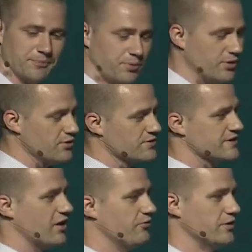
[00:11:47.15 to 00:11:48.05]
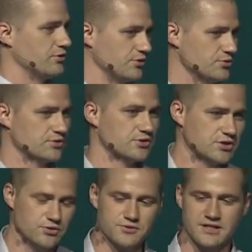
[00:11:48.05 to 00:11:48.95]
but put yourself in your user's
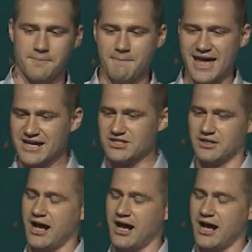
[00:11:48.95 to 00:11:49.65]
shoes and imagine